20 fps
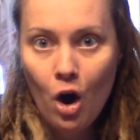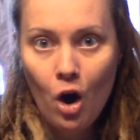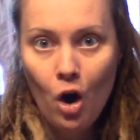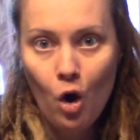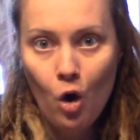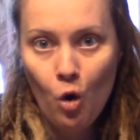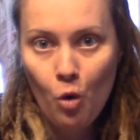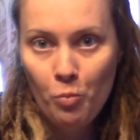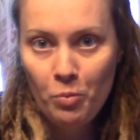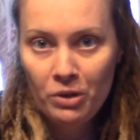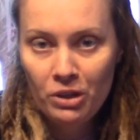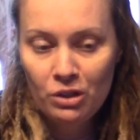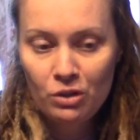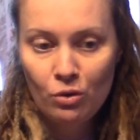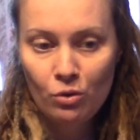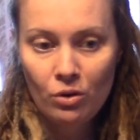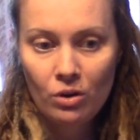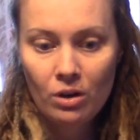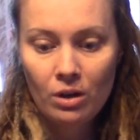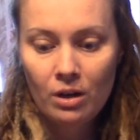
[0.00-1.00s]
open a
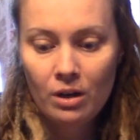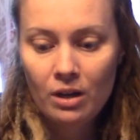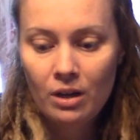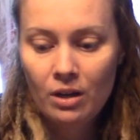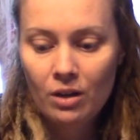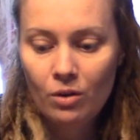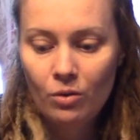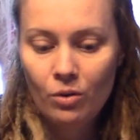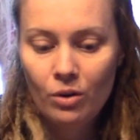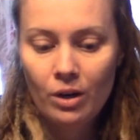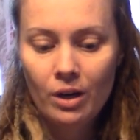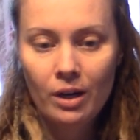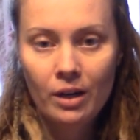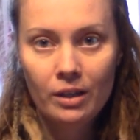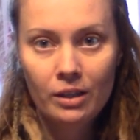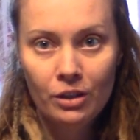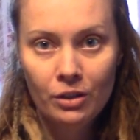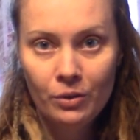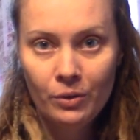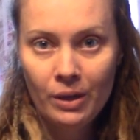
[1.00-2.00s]
door or
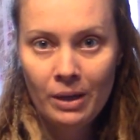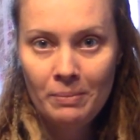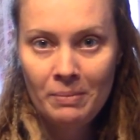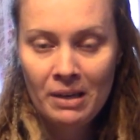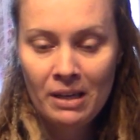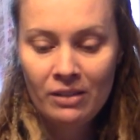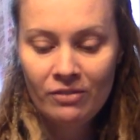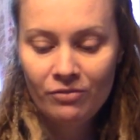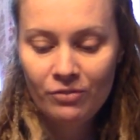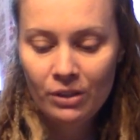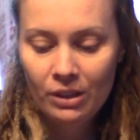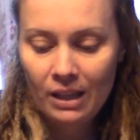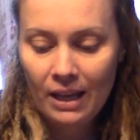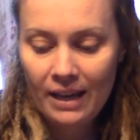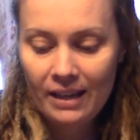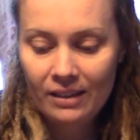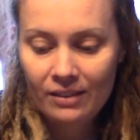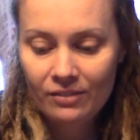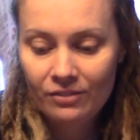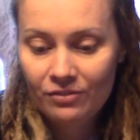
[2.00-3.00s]
you know what I mean for
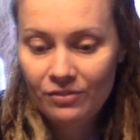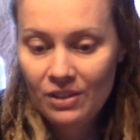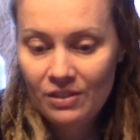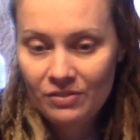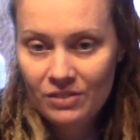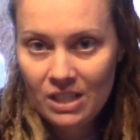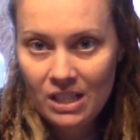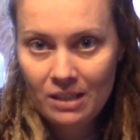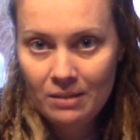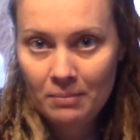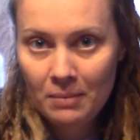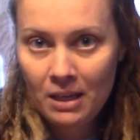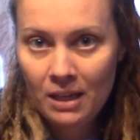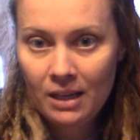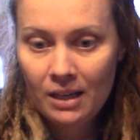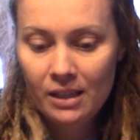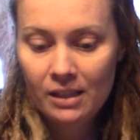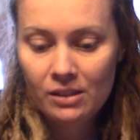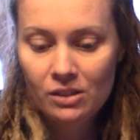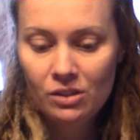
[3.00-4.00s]
like 15
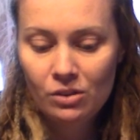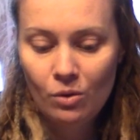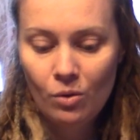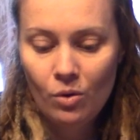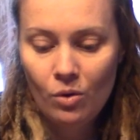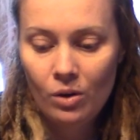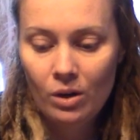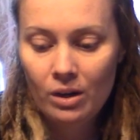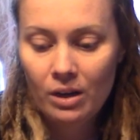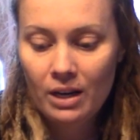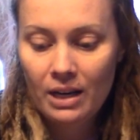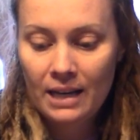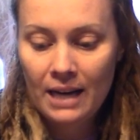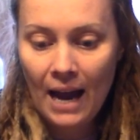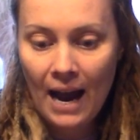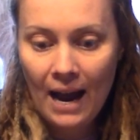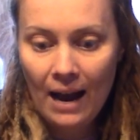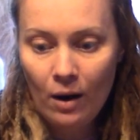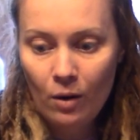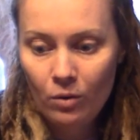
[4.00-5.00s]
minutes or an
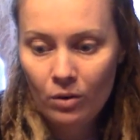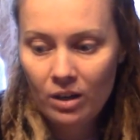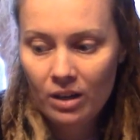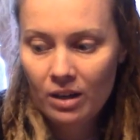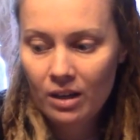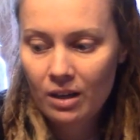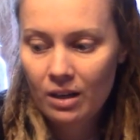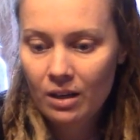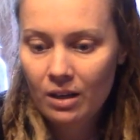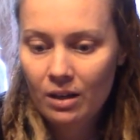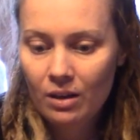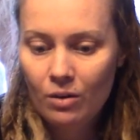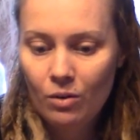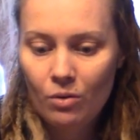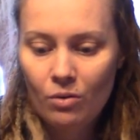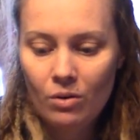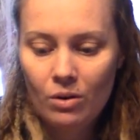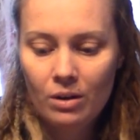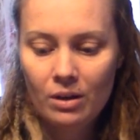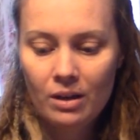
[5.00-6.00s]
hour
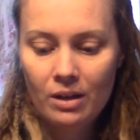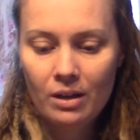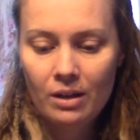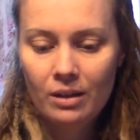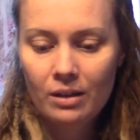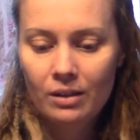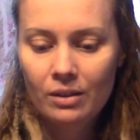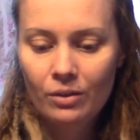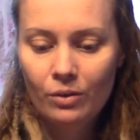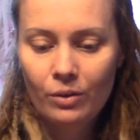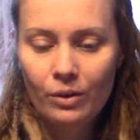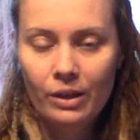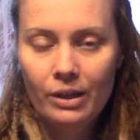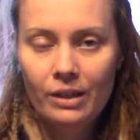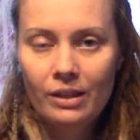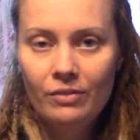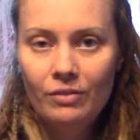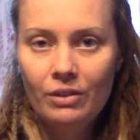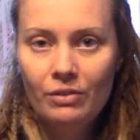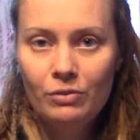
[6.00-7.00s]
or or
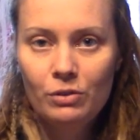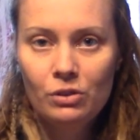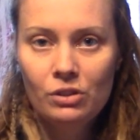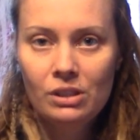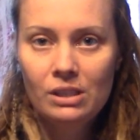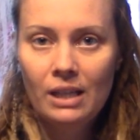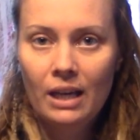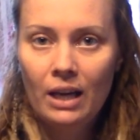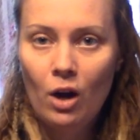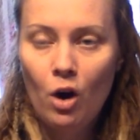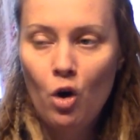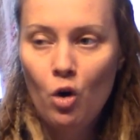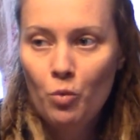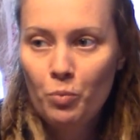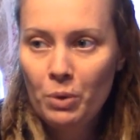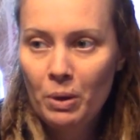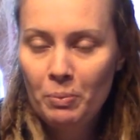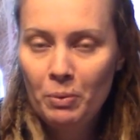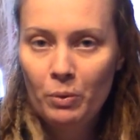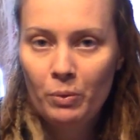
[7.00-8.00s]
even if you just like
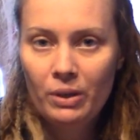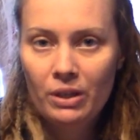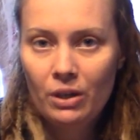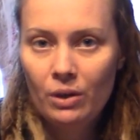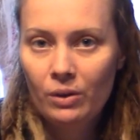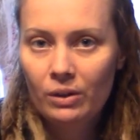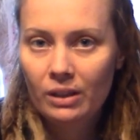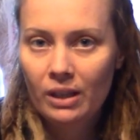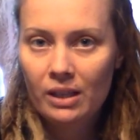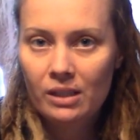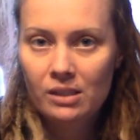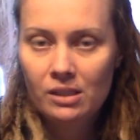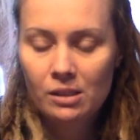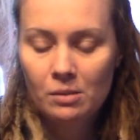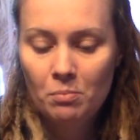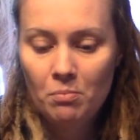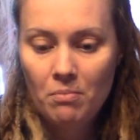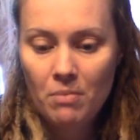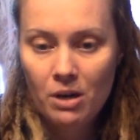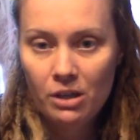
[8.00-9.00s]
open up a window and like
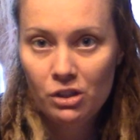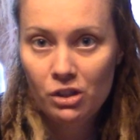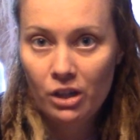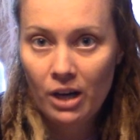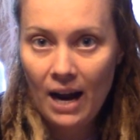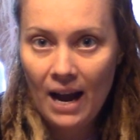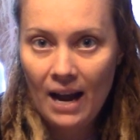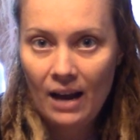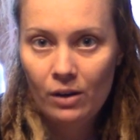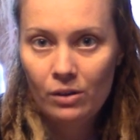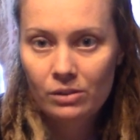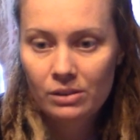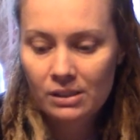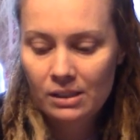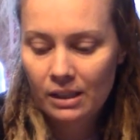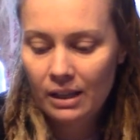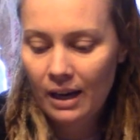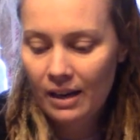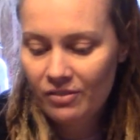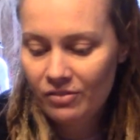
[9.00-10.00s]
smudge your house
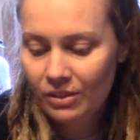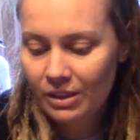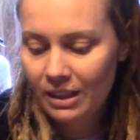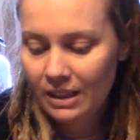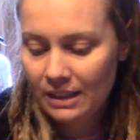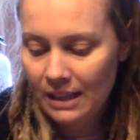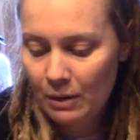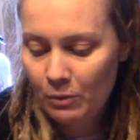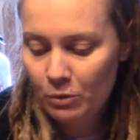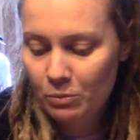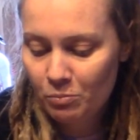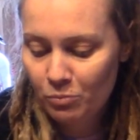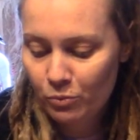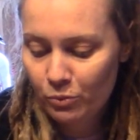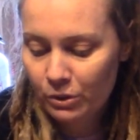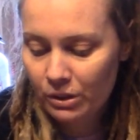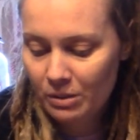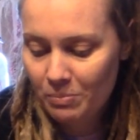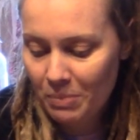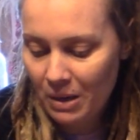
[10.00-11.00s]
like I feel like that would
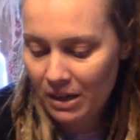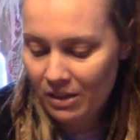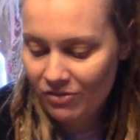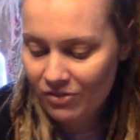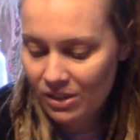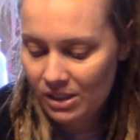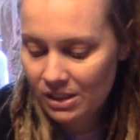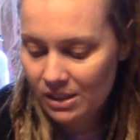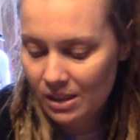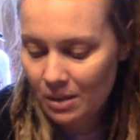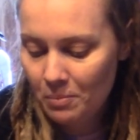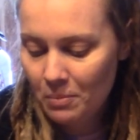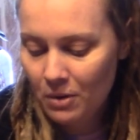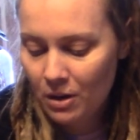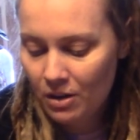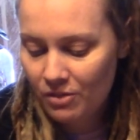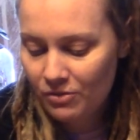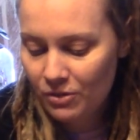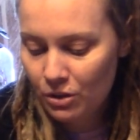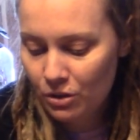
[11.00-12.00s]
really benefit some
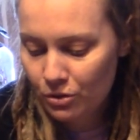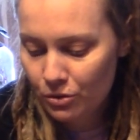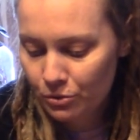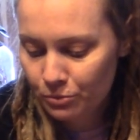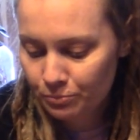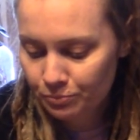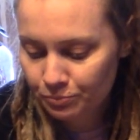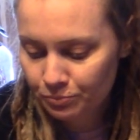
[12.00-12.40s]
of you